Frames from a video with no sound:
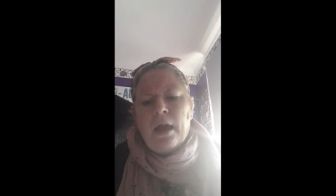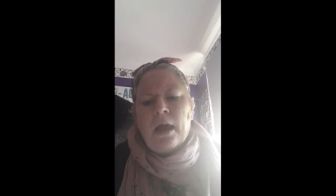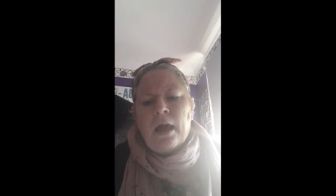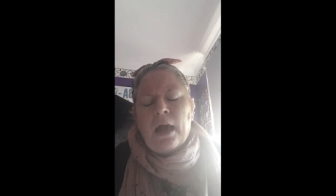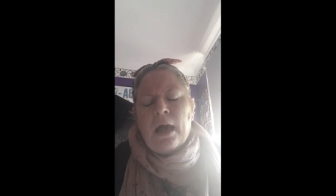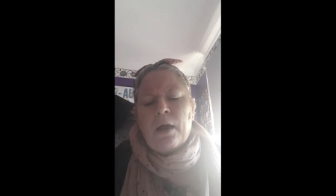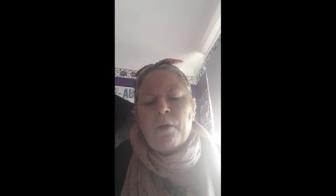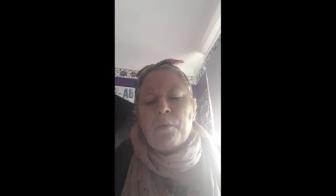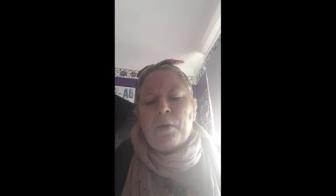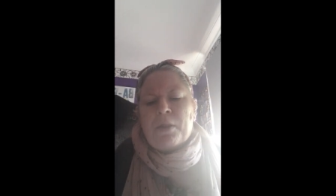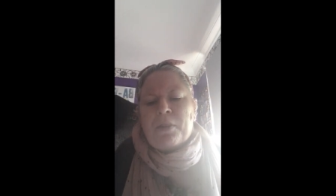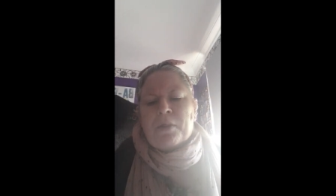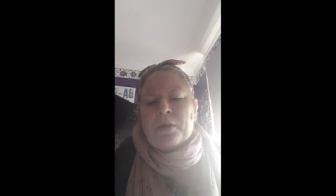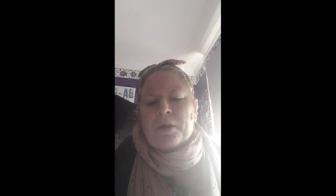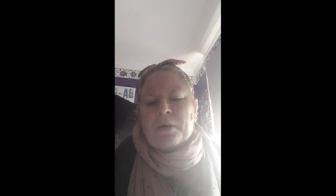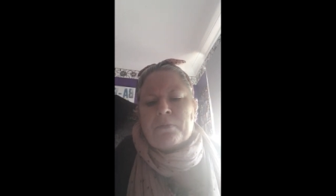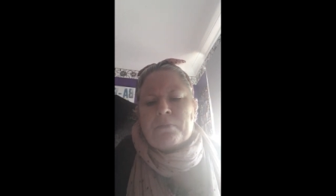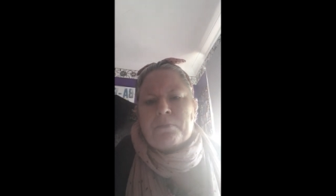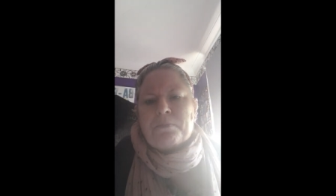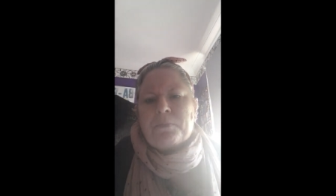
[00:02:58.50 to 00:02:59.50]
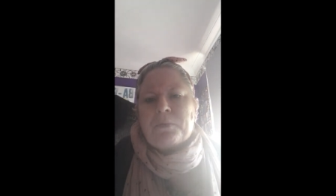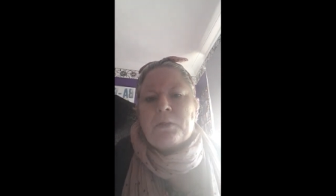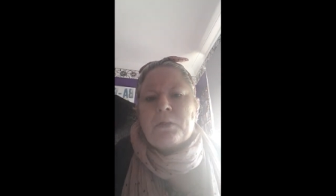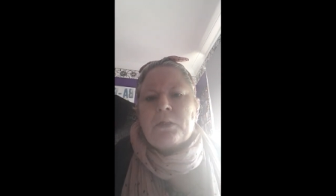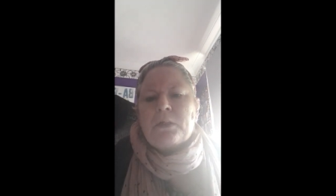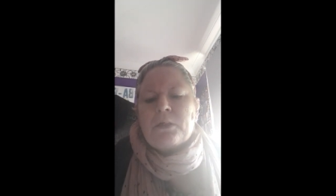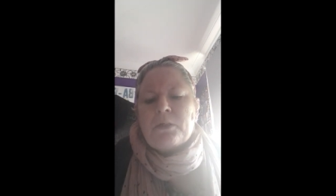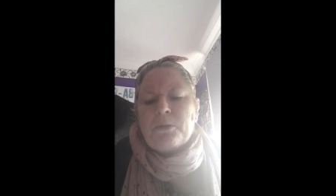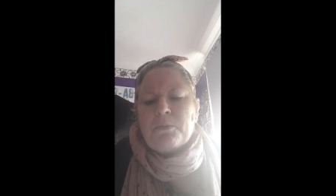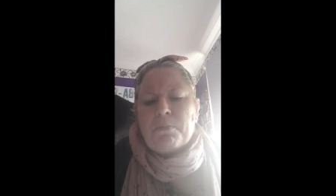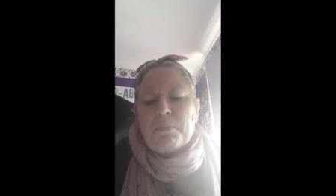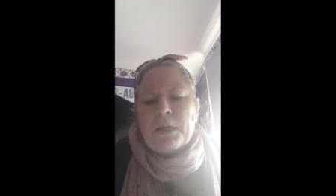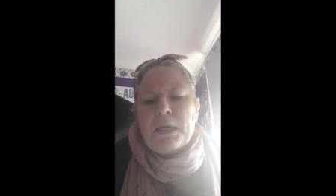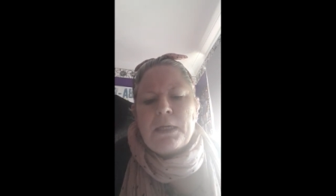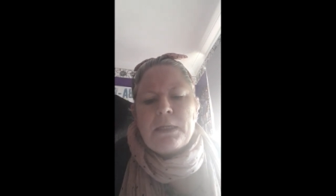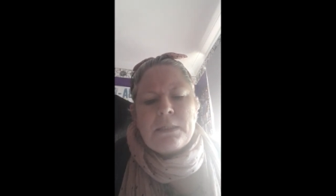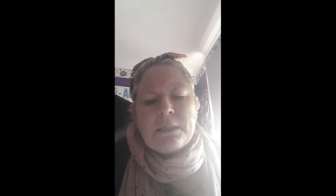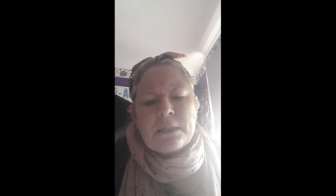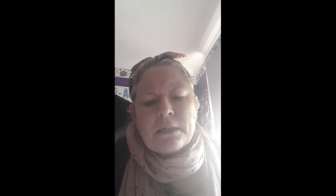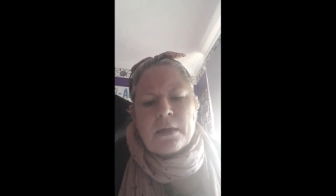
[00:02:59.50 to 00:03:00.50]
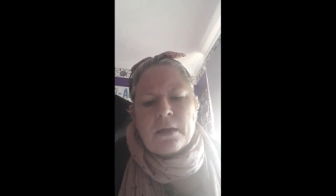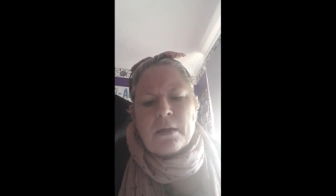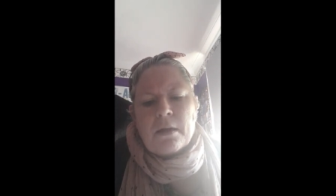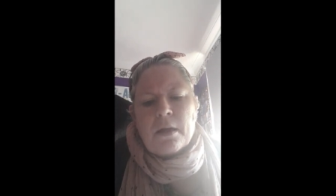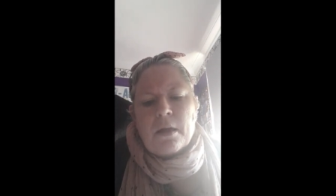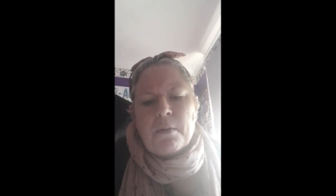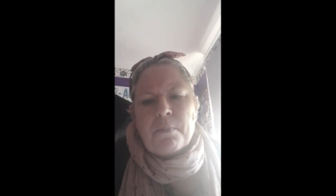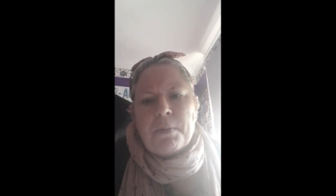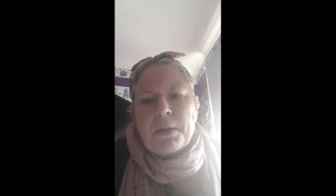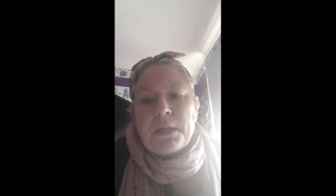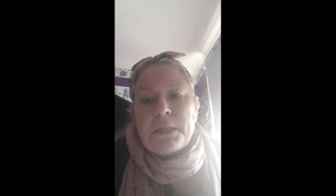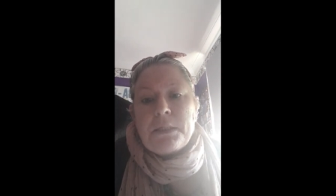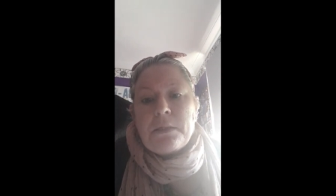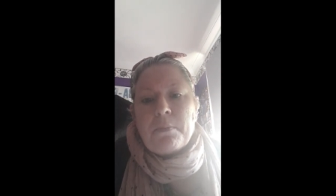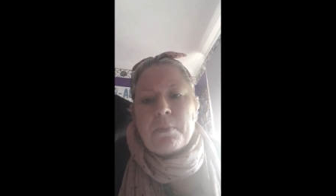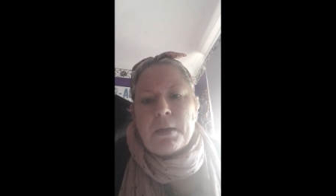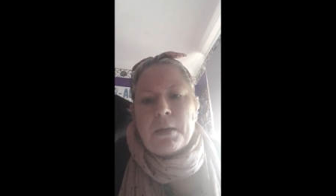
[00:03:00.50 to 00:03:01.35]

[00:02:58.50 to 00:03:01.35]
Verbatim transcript: However, Peter appeared to